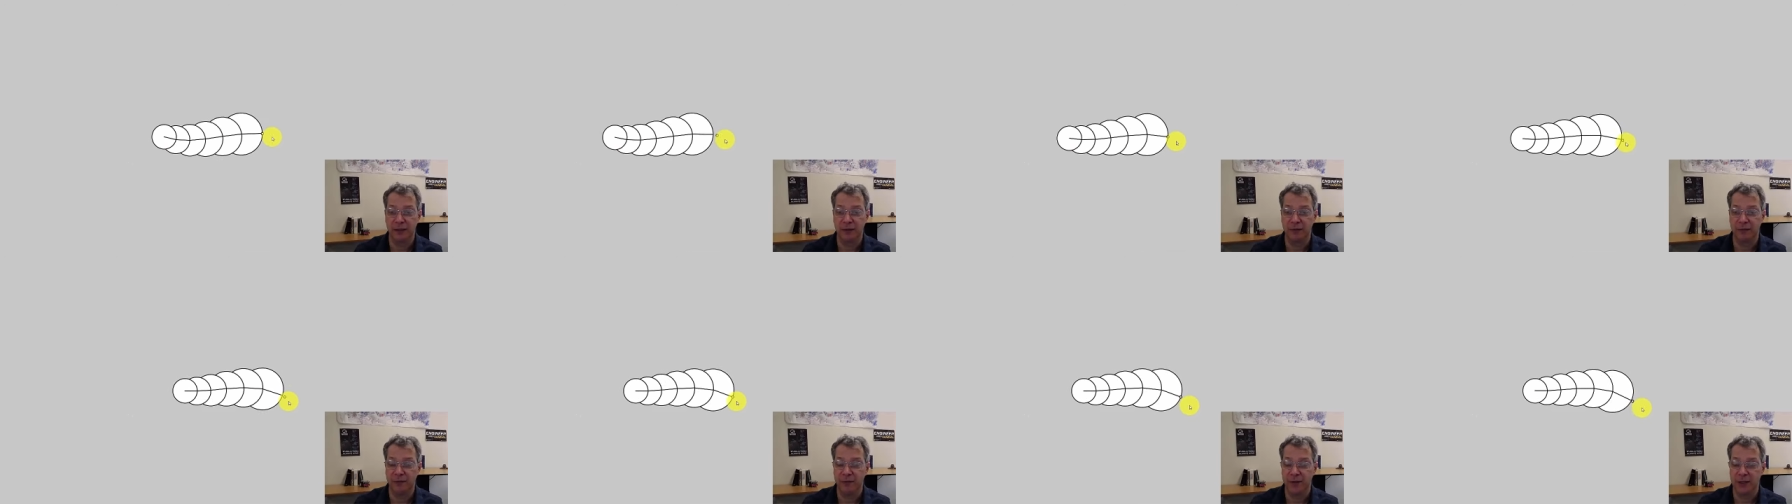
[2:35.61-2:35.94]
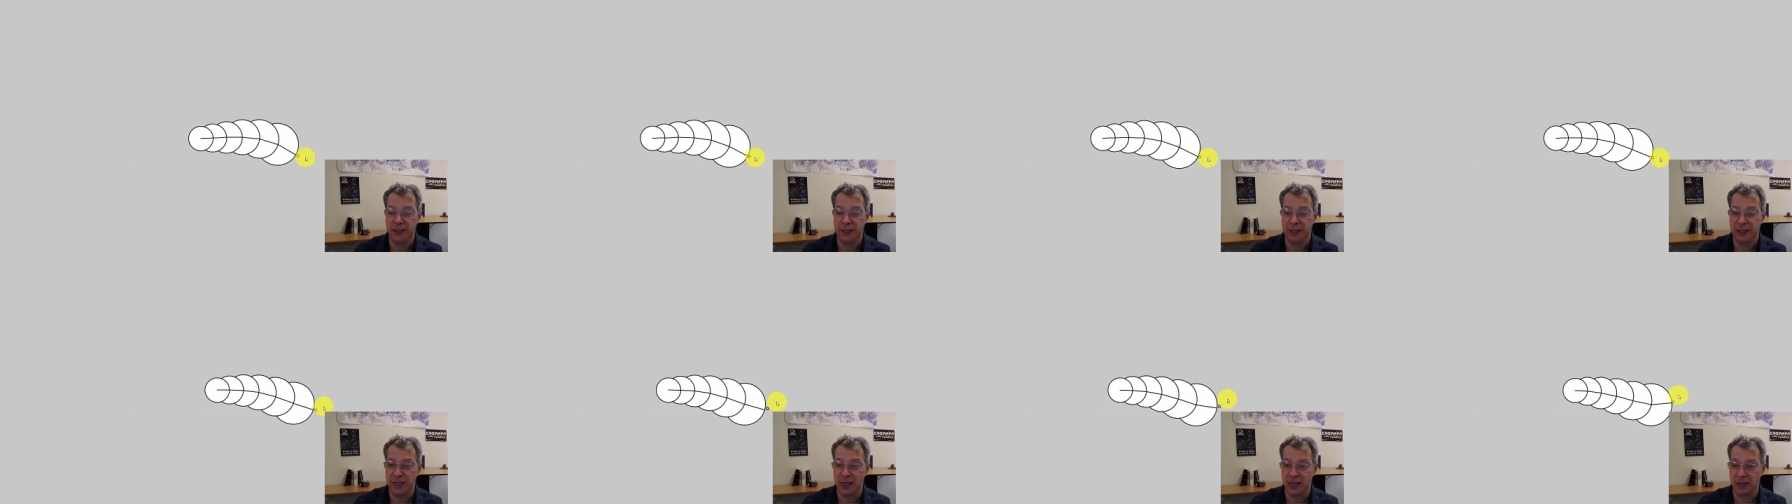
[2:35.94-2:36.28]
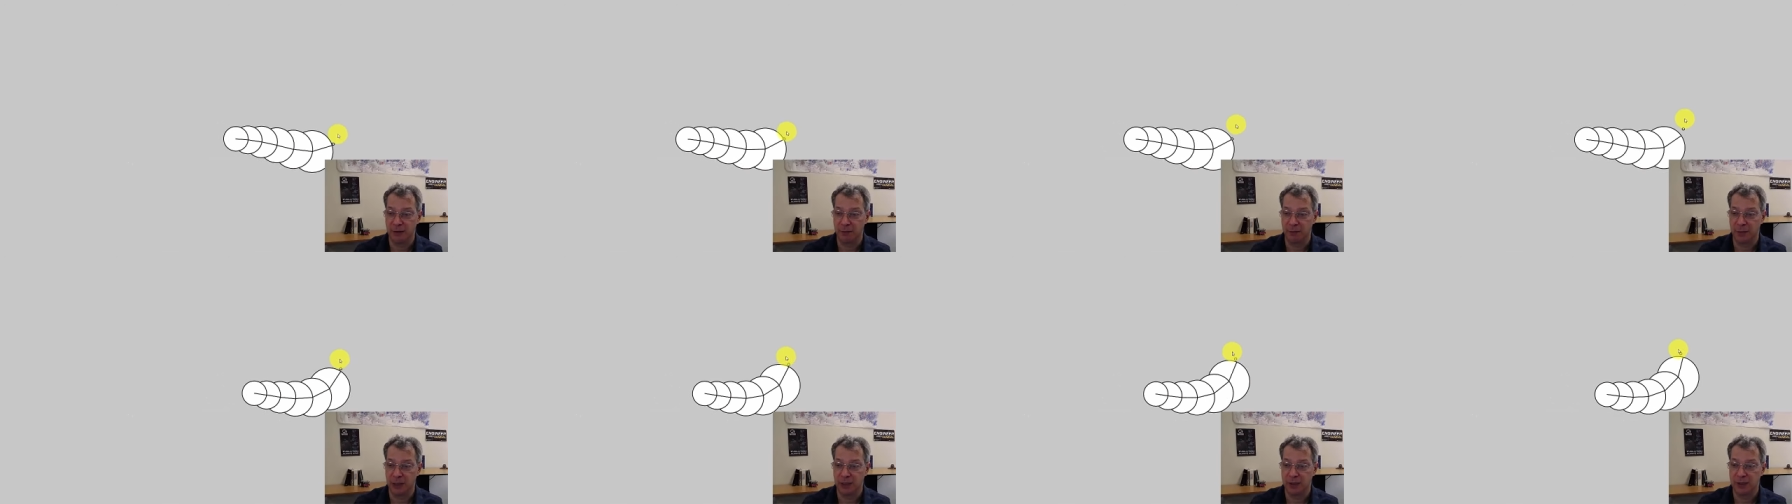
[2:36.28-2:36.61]
the
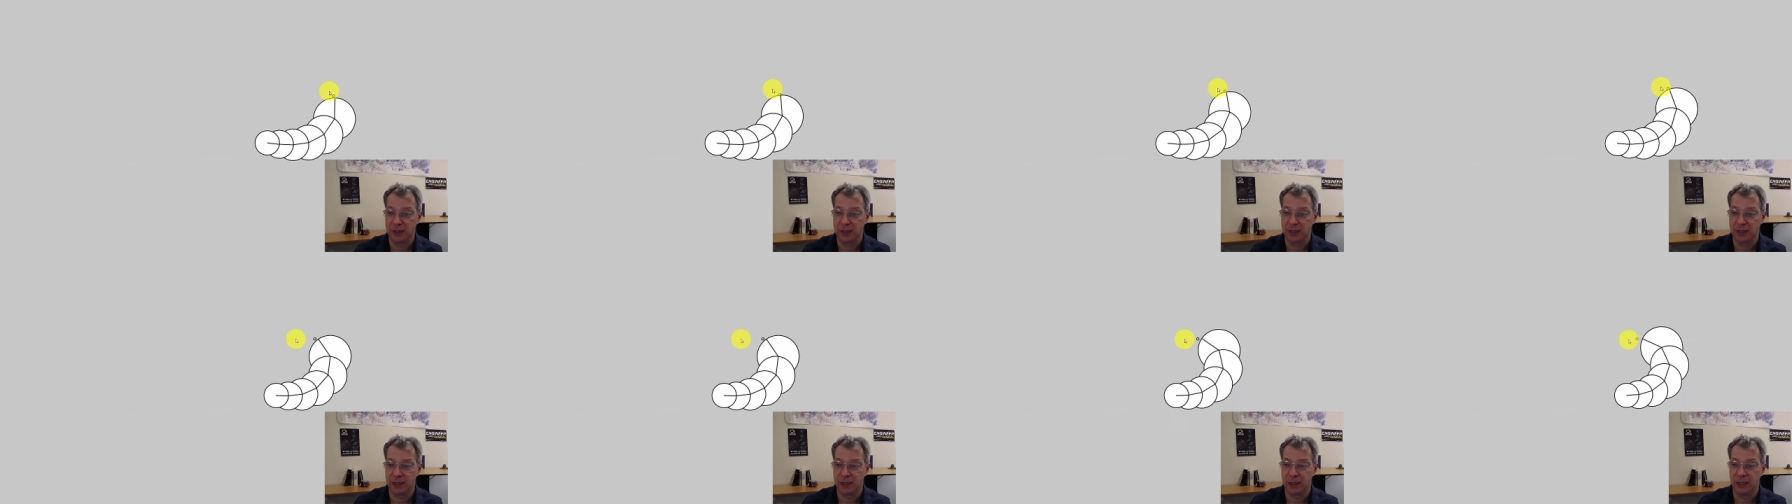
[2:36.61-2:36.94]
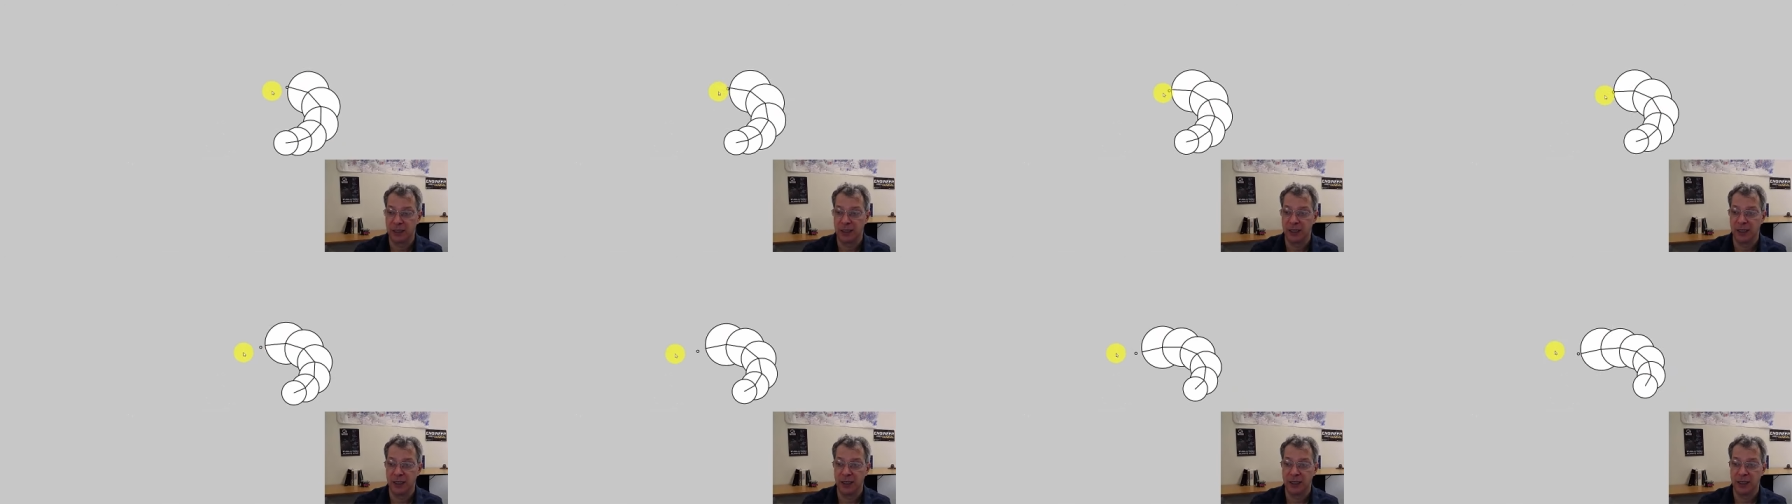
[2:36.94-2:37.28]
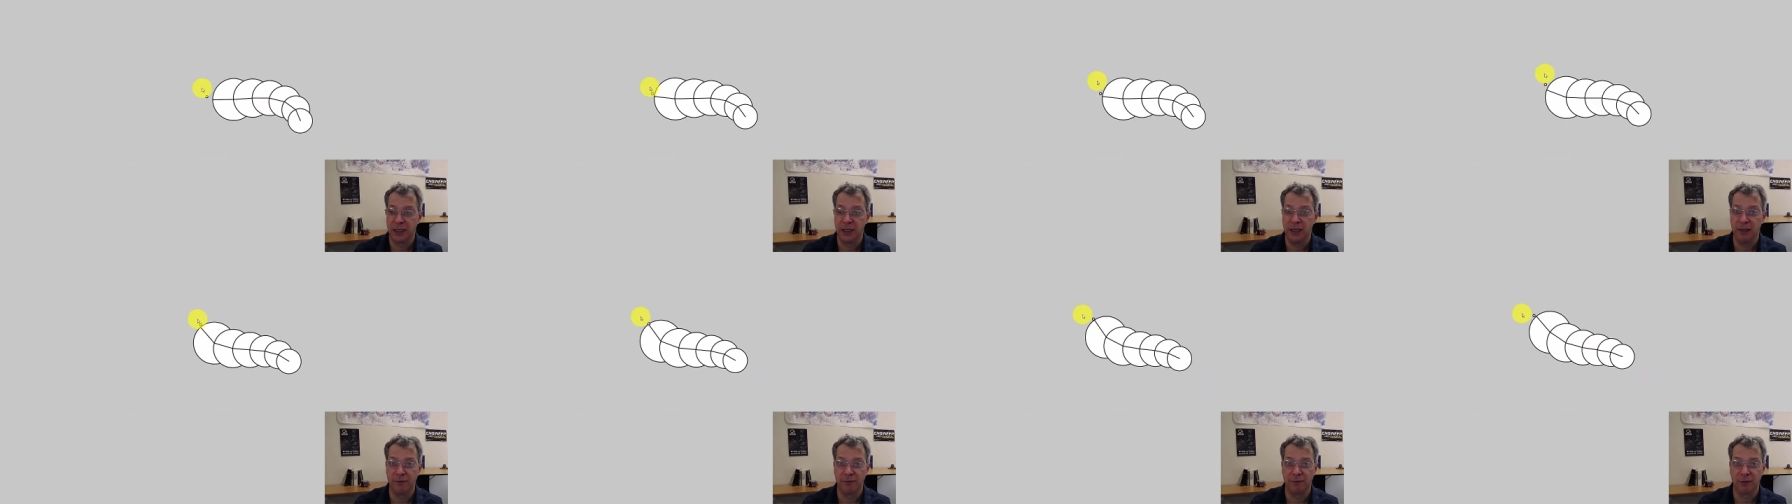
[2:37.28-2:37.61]
segments
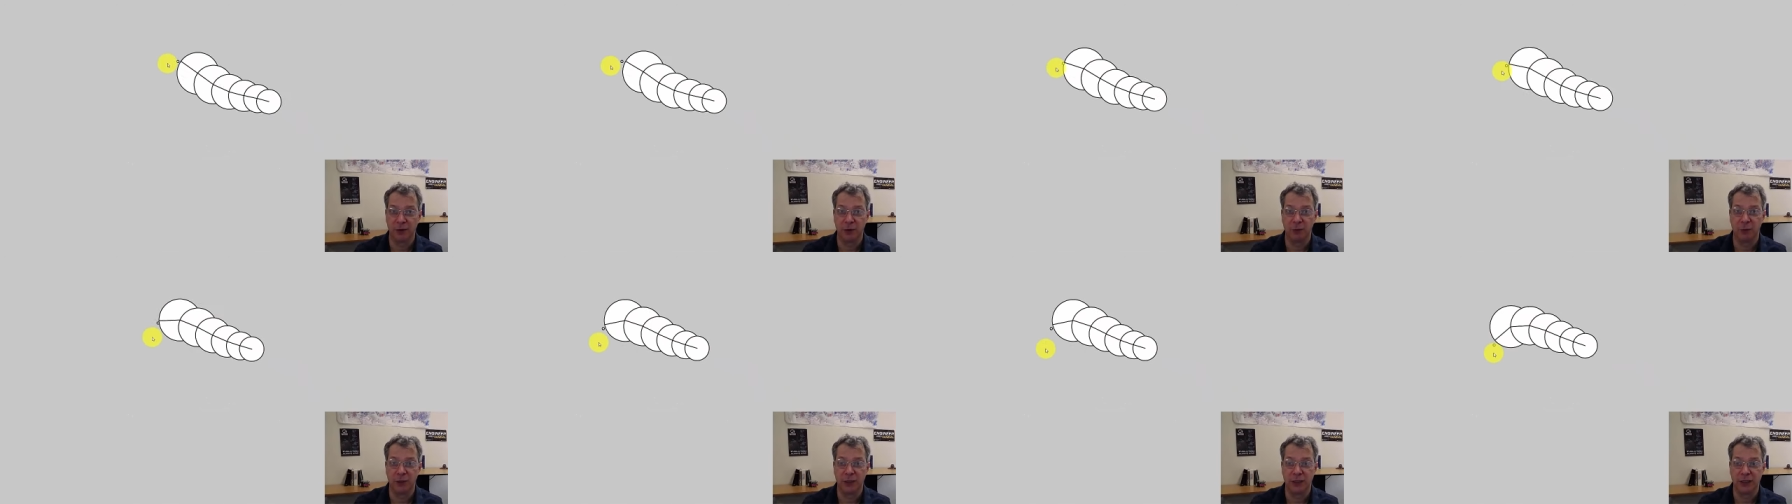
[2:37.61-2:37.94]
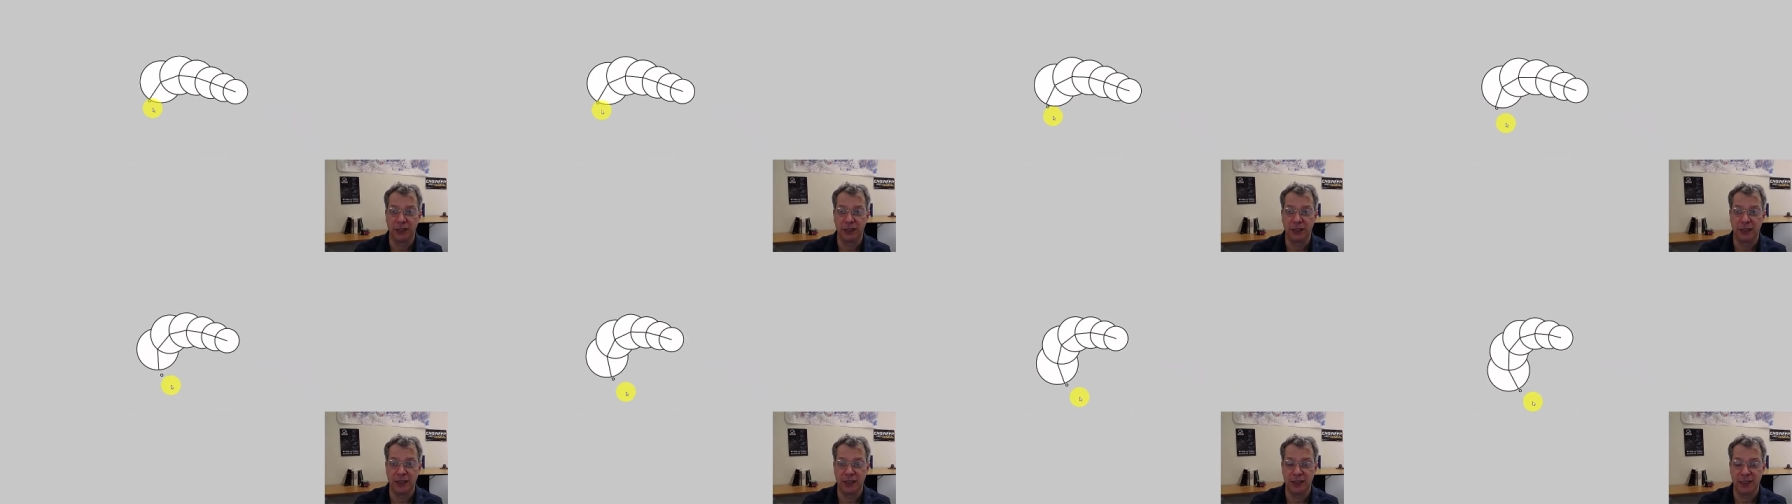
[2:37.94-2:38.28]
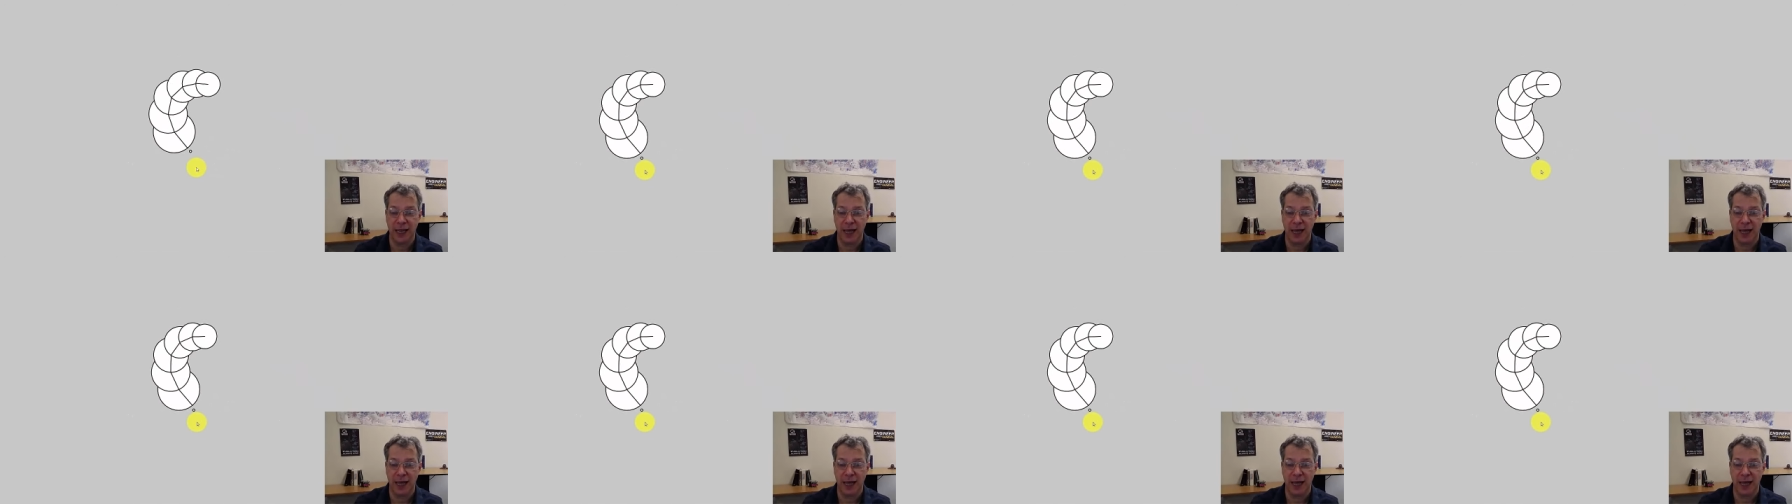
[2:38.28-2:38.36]
influences